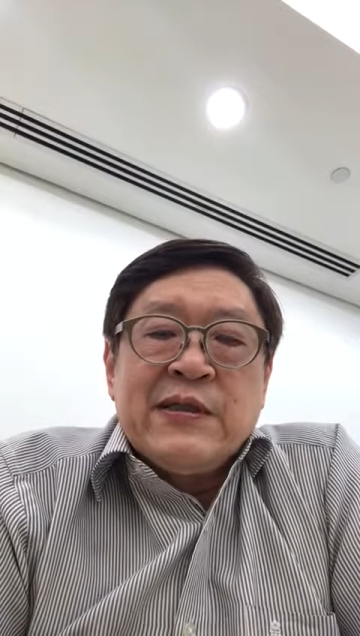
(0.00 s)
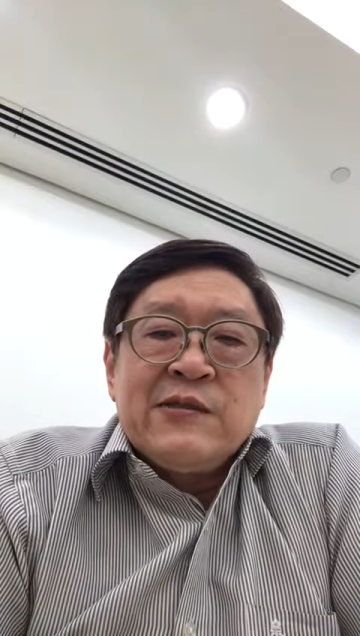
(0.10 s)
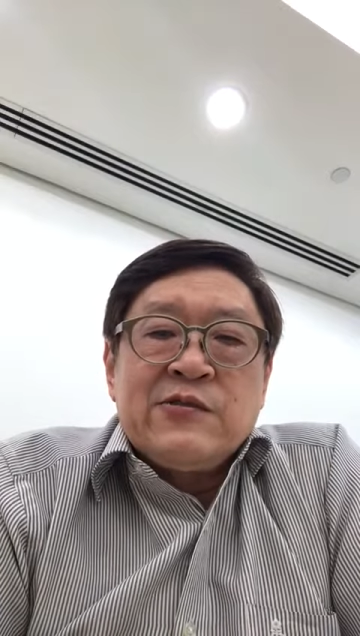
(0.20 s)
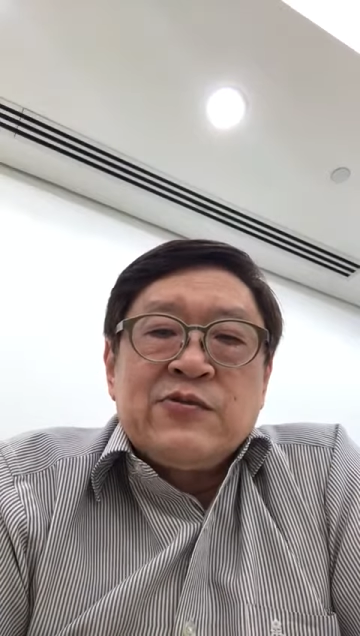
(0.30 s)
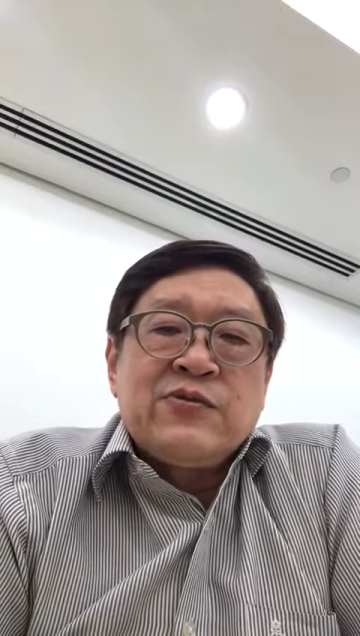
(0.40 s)

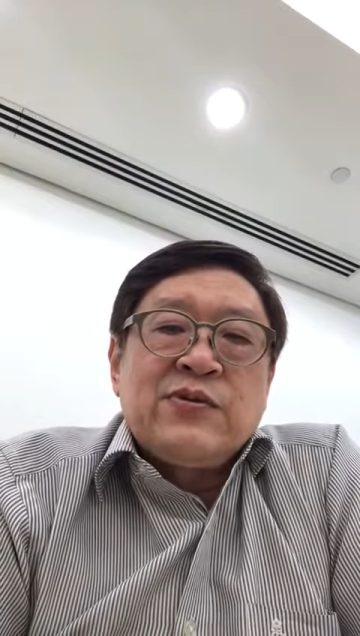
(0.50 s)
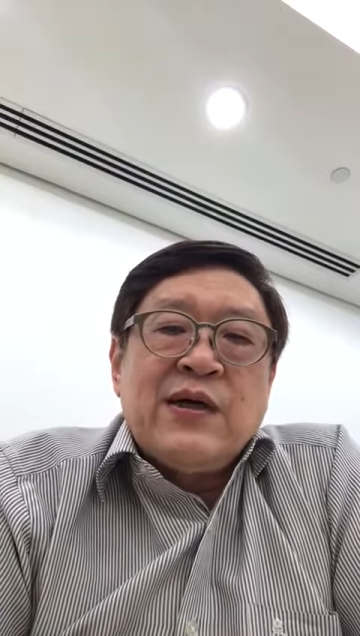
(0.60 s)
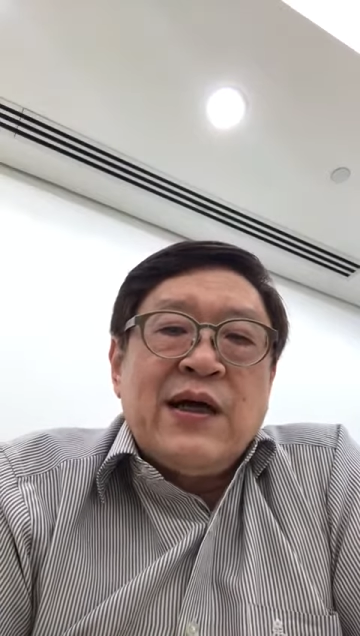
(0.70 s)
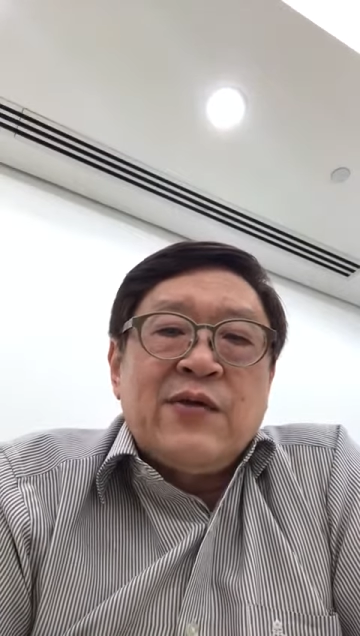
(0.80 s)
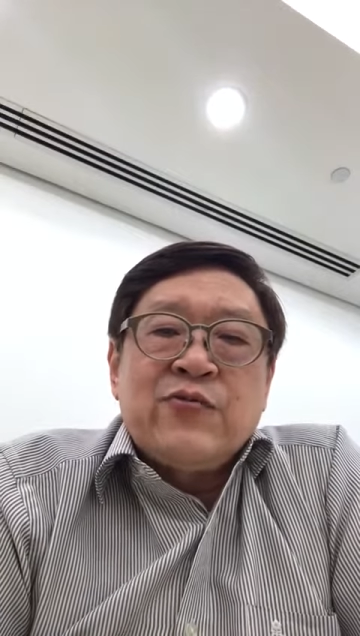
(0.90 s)
So
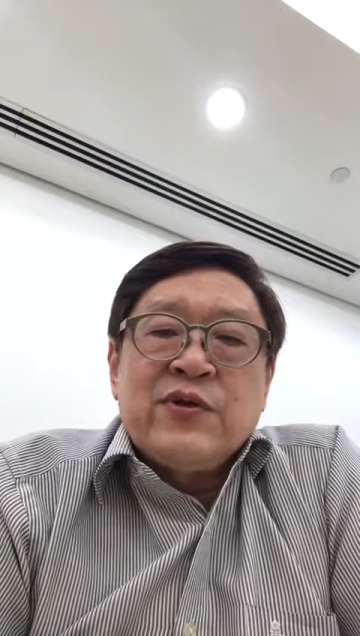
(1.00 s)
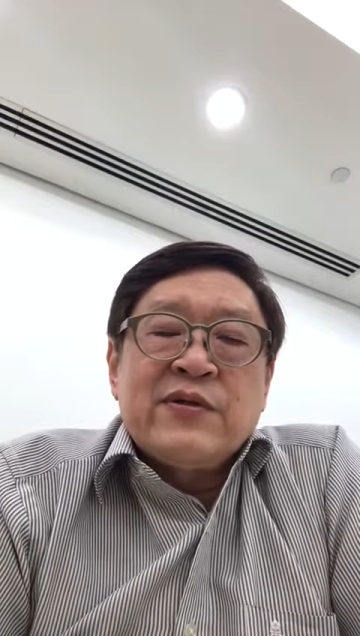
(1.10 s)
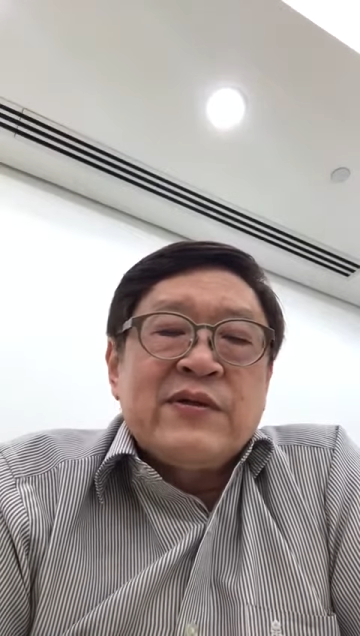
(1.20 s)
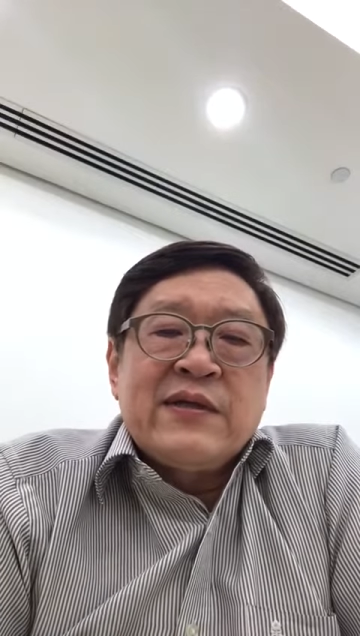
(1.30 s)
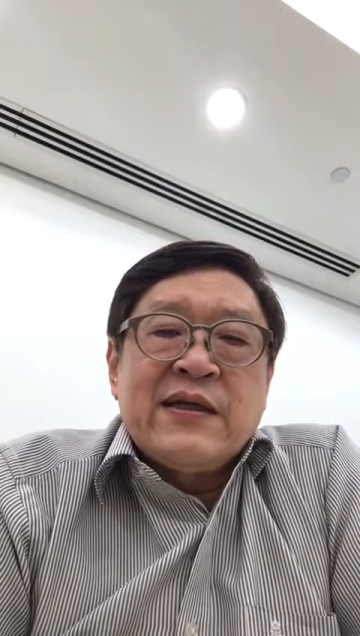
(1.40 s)
hard work
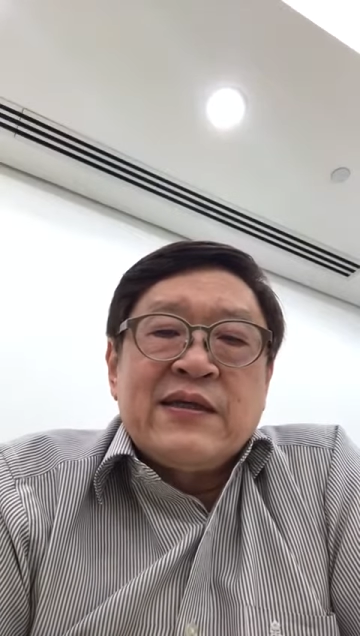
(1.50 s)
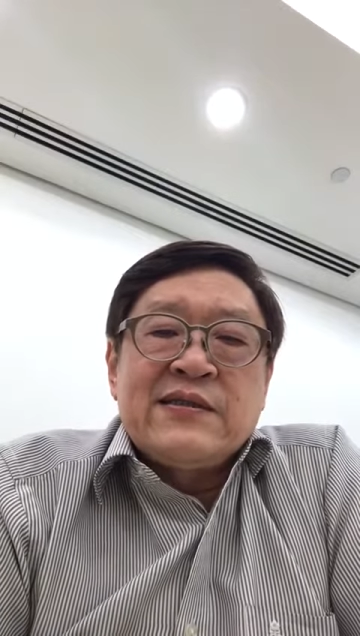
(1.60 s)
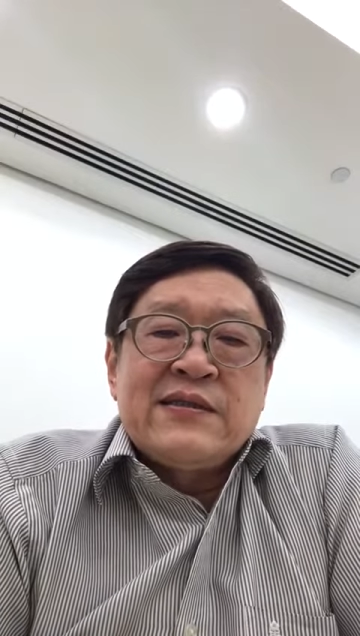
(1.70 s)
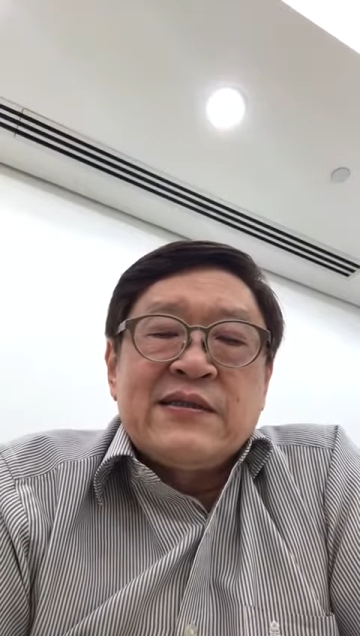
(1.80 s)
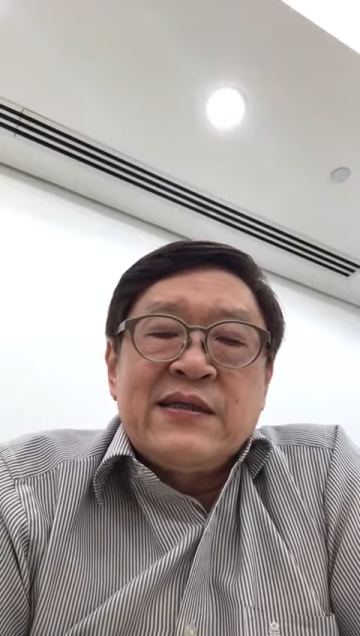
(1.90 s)

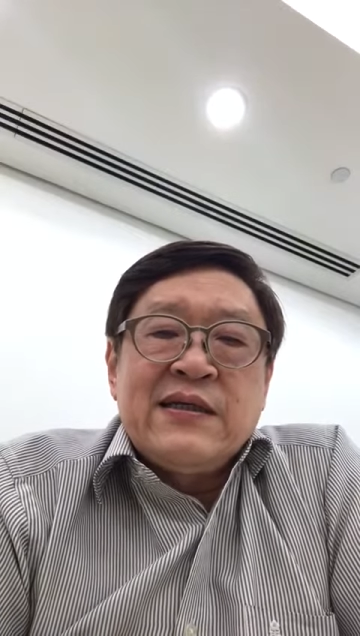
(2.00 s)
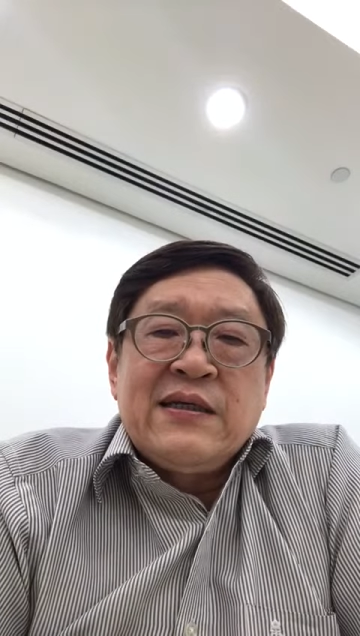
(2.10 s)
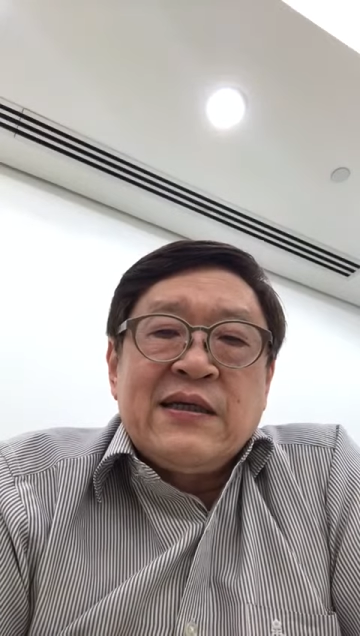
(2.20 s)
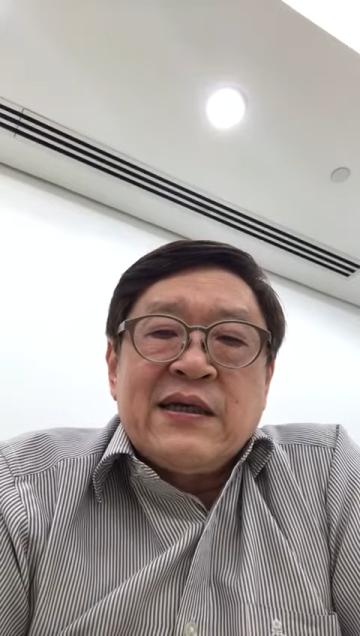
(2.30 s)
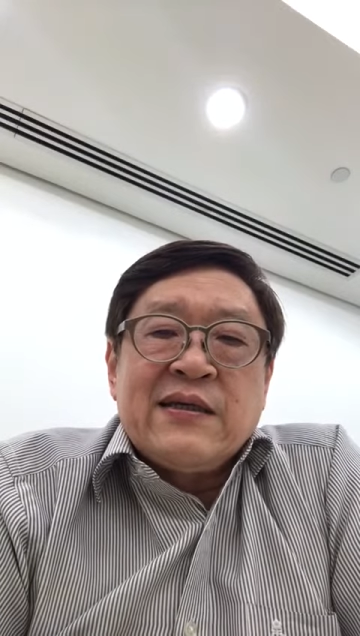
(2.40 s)
is
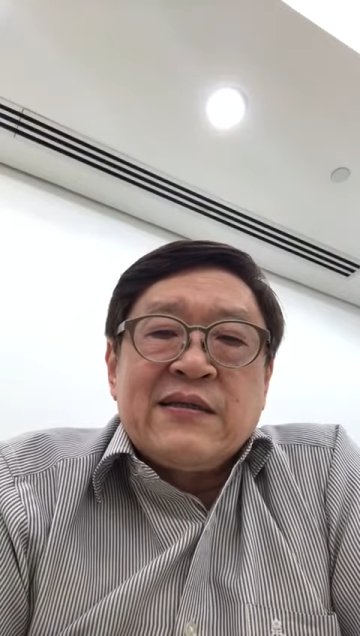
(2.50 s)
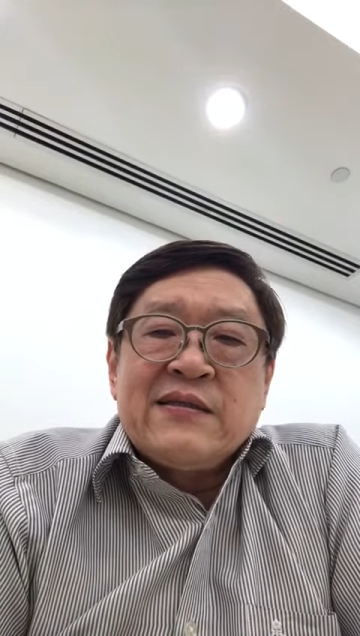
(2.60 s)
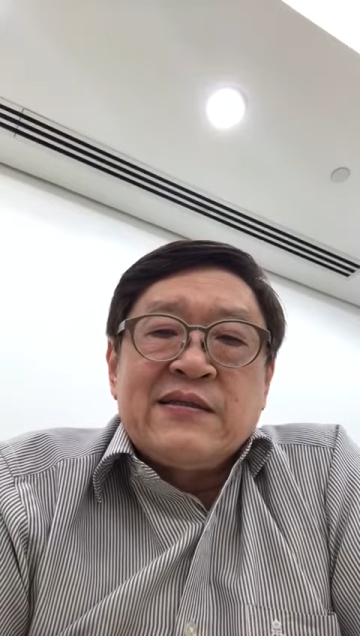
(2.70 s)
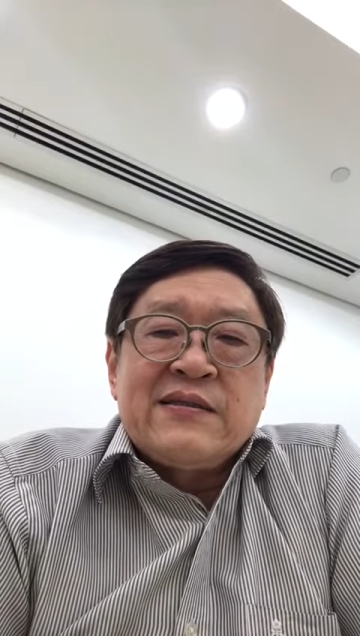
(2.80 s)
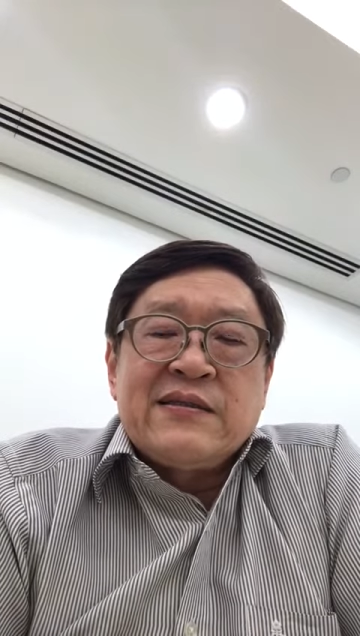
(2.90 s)

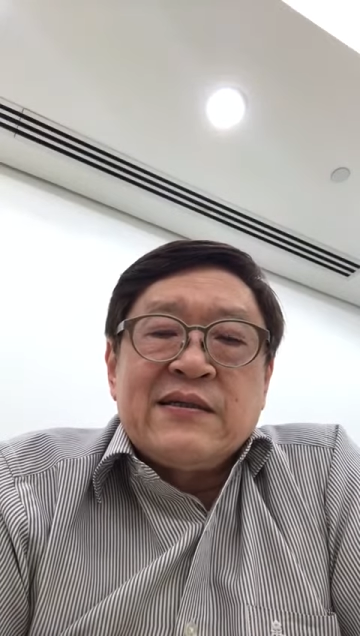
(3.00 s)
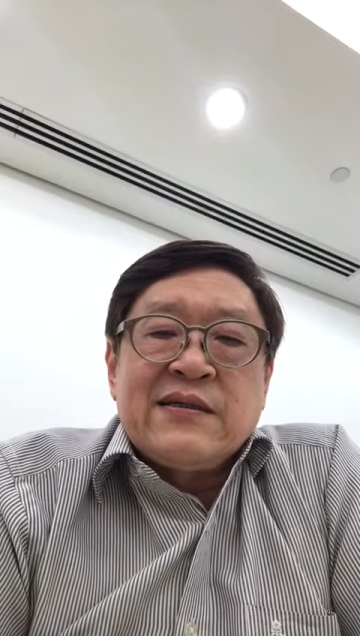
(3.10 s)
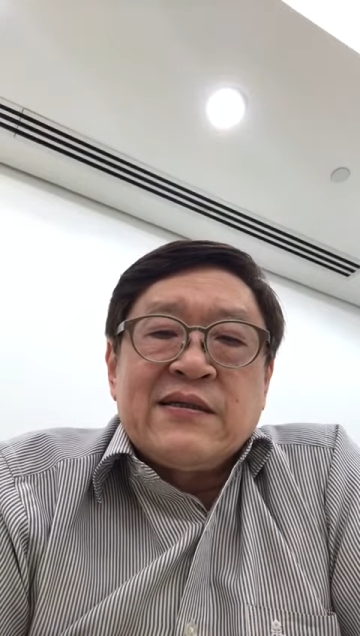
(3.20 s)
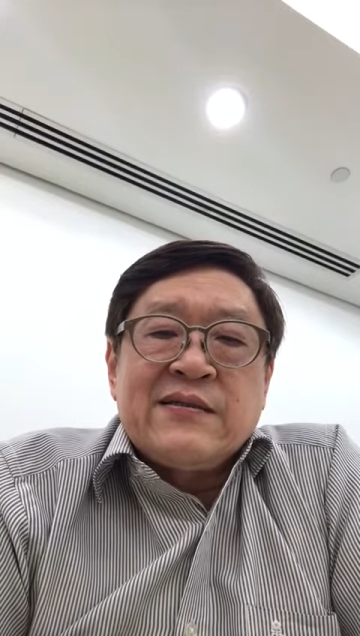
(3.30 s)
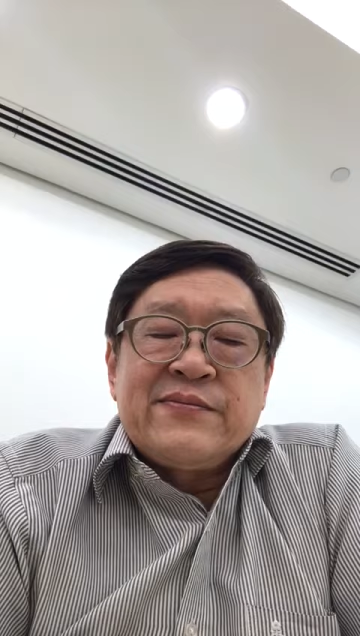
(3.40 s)
is
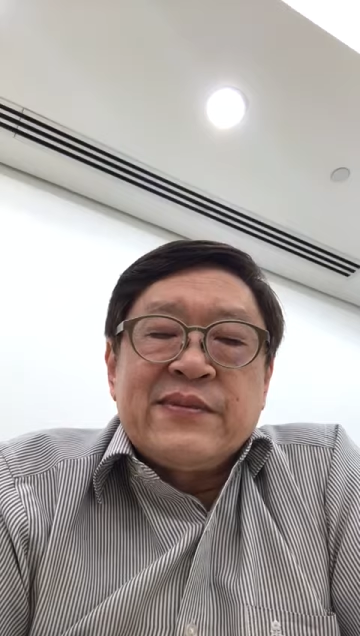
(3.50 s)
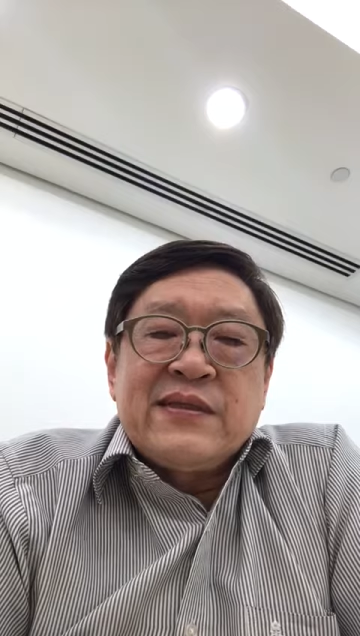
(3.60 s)
uh,